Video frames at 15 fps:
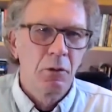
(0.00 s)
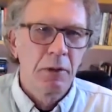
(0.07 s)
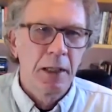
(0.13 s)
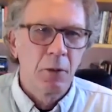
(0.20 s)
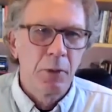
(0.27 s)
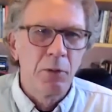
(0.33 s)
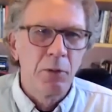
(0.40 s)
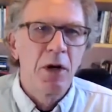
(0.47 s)

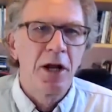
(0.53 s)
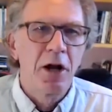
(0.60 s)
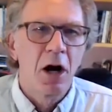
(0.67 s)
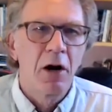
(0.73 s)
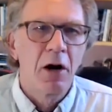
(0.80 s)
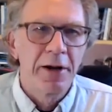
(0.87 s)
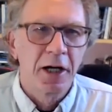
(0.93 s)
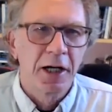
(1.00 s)
we really
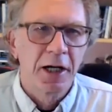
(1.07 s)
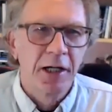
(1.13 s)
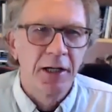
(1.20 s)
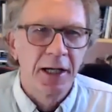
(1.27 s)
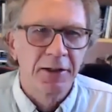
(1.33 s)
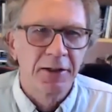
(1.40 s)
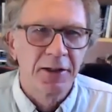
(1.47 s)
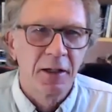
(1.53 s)
are
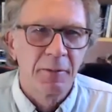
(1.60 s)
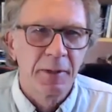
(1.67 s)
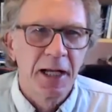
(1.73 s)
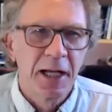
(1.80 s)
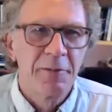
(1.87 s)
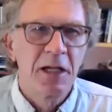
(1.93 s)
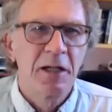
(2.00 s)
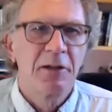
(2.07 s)
interconnected. I mean,
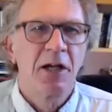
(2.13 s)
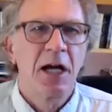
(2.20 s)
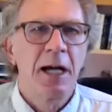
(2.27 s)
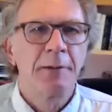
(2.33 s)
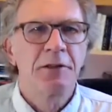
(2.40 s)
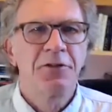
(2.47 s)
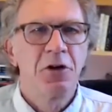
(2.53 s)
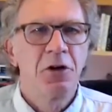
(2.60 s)
how many
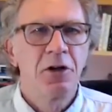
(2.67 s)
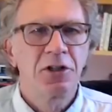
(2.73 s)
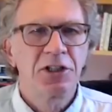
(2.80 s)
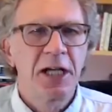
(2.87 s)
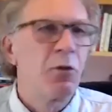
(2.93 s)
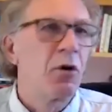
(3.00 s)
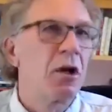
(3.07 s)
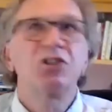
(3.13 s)
times have you heard
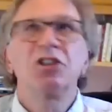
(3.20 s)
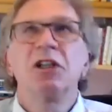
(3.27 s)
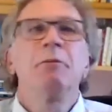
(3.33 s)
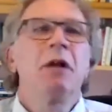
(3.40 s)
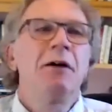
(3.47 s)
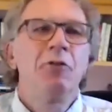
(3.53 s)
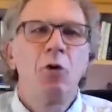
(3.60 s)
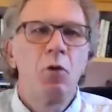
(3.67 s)
say, well, on some
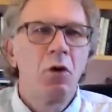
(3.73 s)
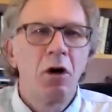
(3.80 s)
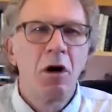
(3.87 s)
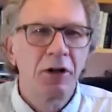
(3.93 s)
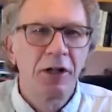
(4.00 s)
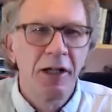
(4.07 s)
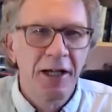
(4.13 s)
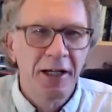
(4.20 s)
level, we're all
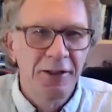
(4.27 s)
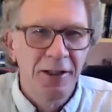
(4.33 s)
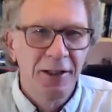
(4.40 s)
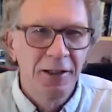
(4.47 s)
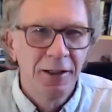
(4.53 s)
connected?